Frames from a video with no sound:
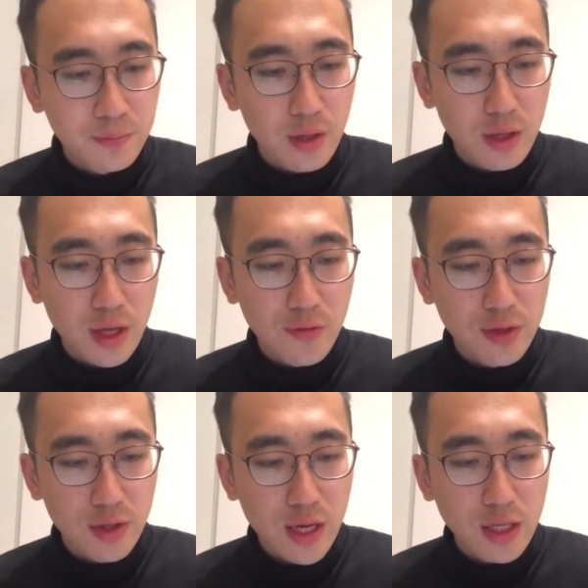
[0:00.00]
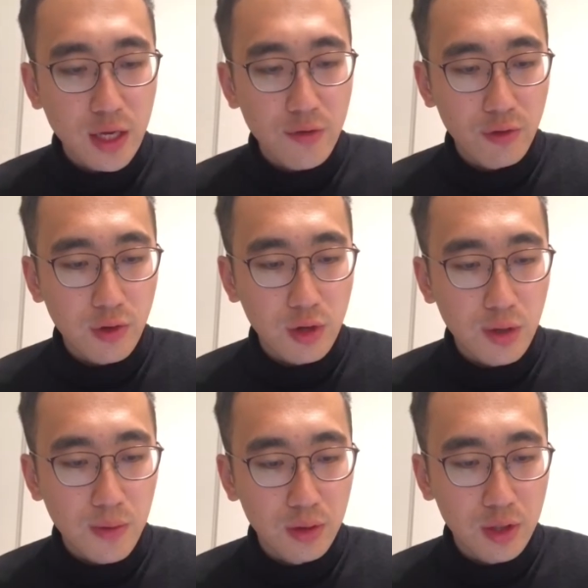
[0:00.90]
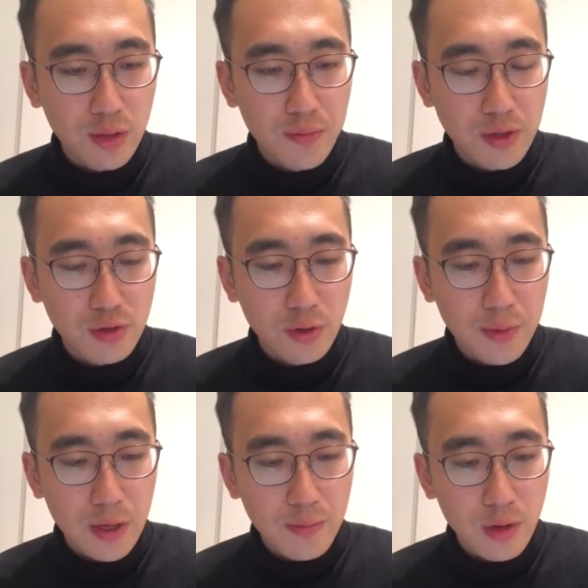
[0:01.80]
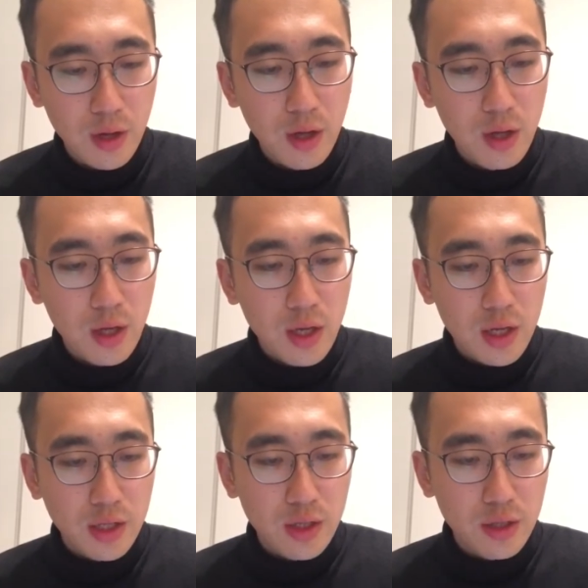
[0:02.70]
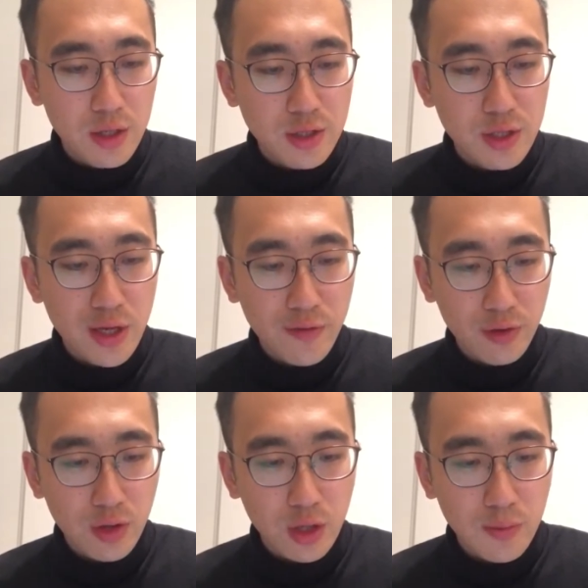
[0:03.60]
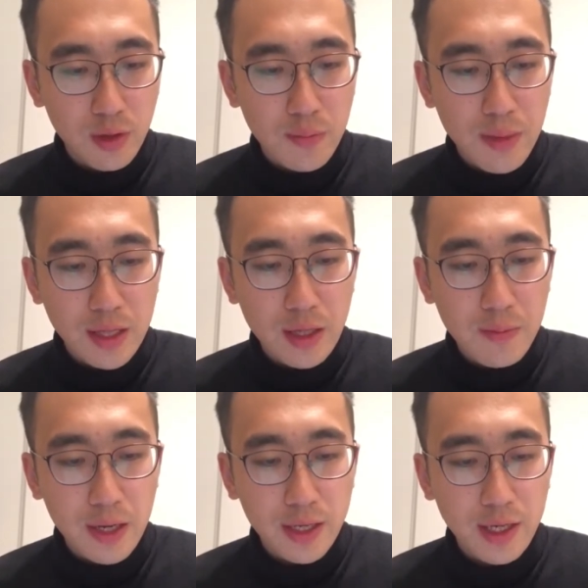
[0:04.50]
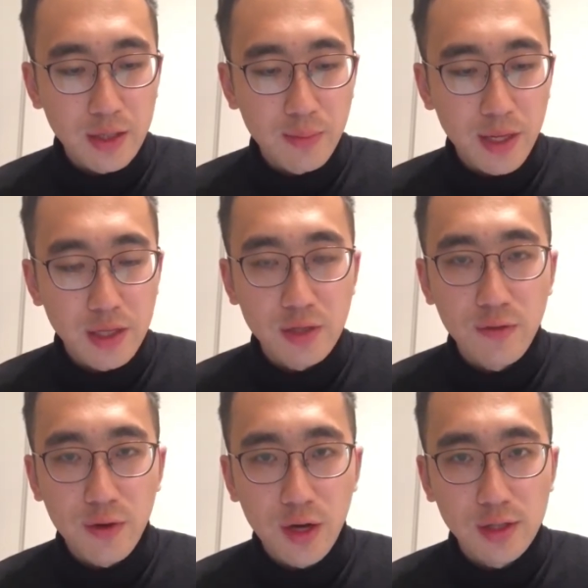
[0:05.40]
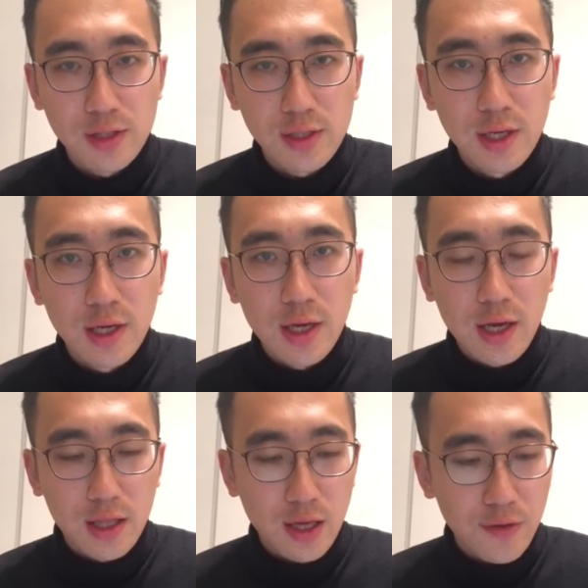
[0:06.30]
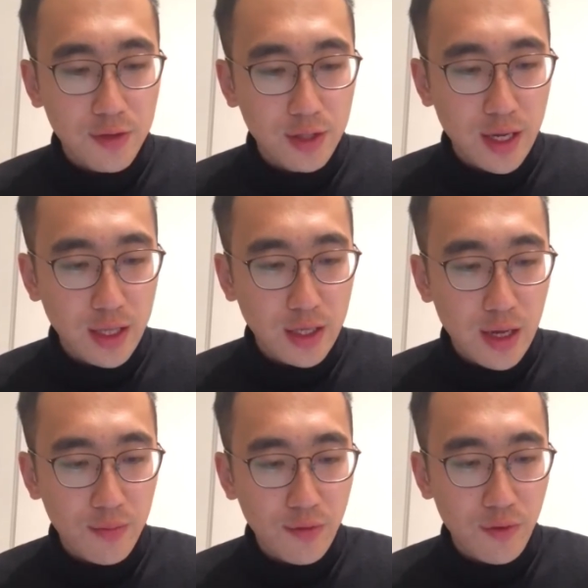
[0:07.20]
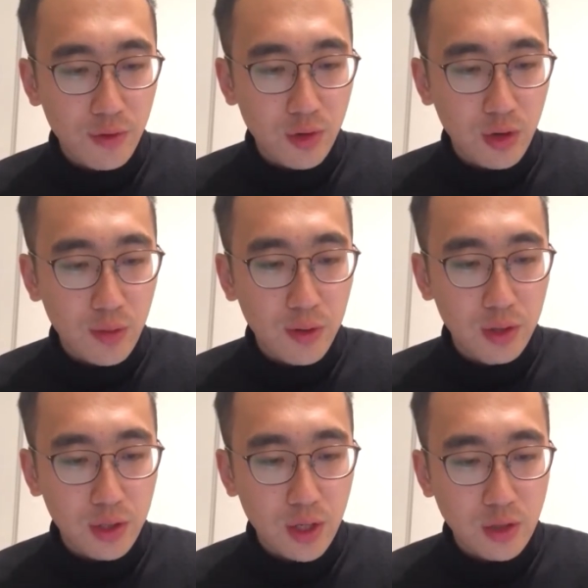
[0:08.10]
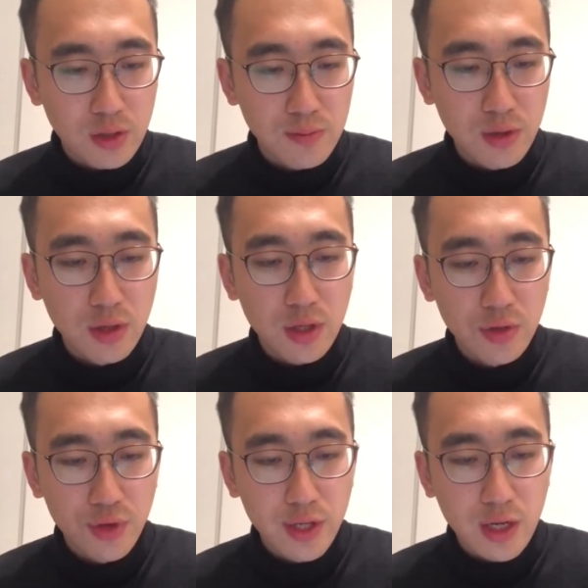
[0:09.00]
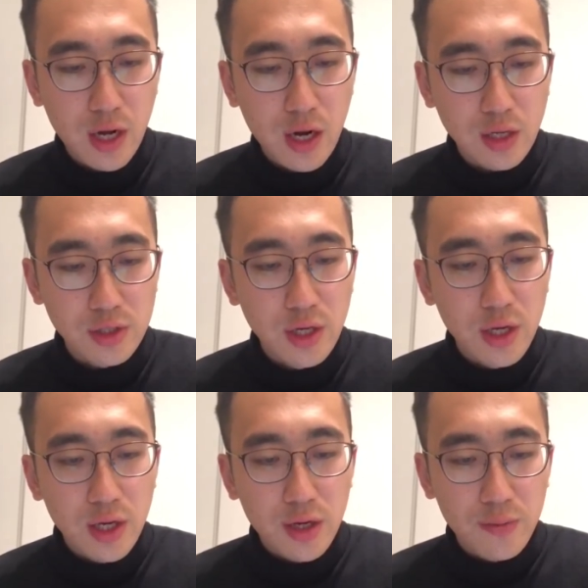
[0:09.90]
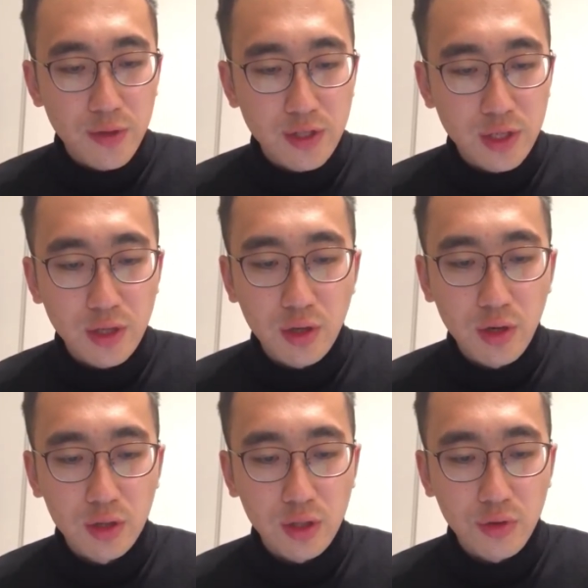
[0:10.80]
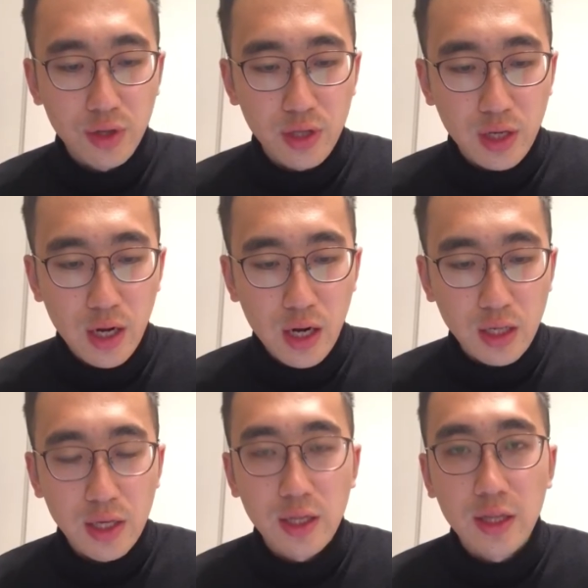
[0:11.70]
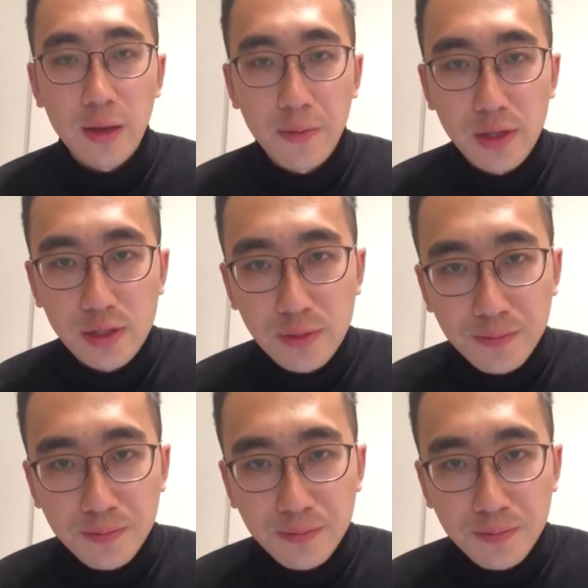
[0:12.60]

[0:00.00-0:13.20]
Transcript: And after that, I will talk about the commercial paper. In addition, I will talk about the money market managed funds. And after that, I will talk about the customer credit card, which include the credit card and debit.